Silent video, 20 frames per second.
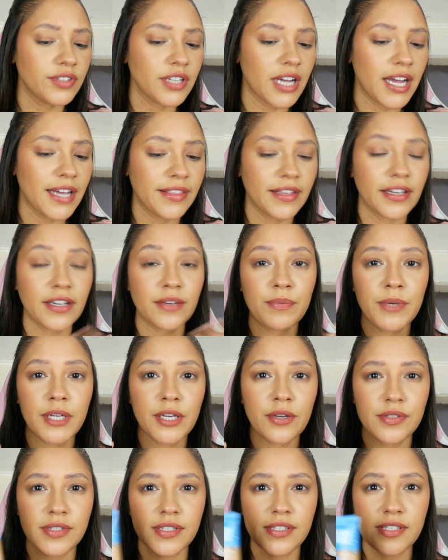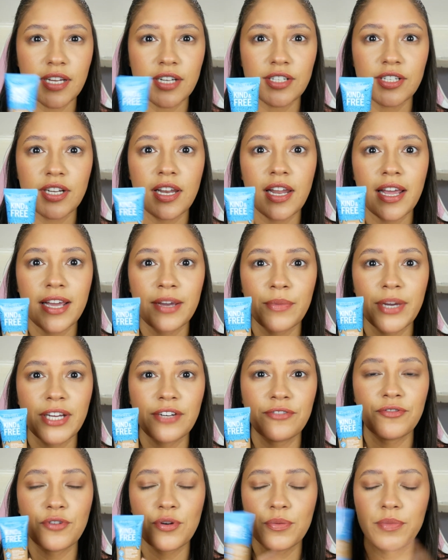I think because it's such a lightweight
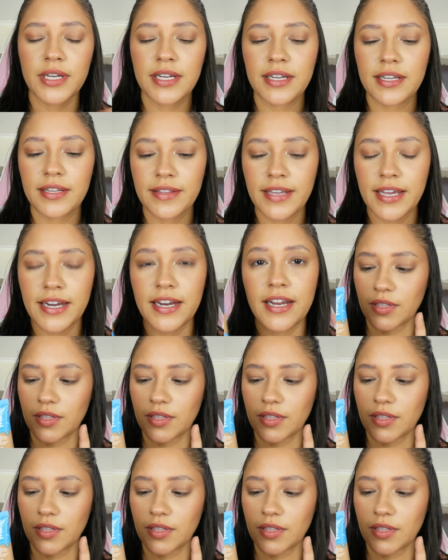formula that